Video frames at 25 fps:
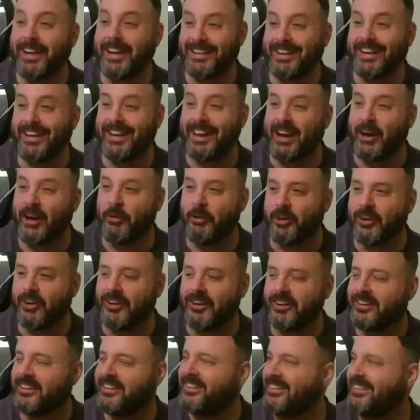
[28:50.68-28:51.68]
in an hour.
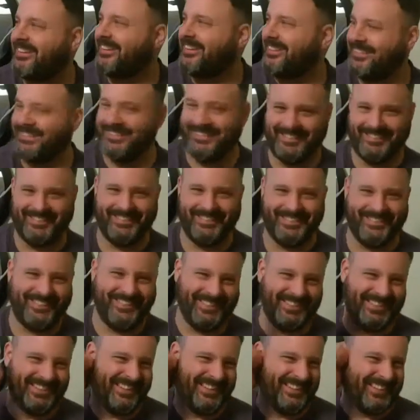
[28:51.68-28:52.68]

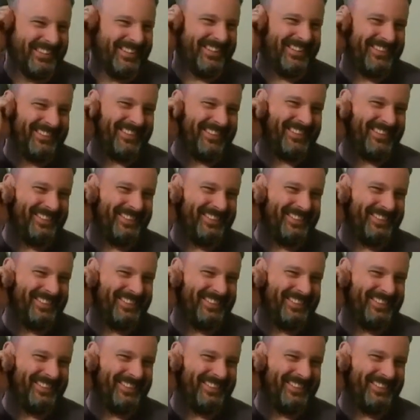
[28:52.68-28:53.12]
Yeah.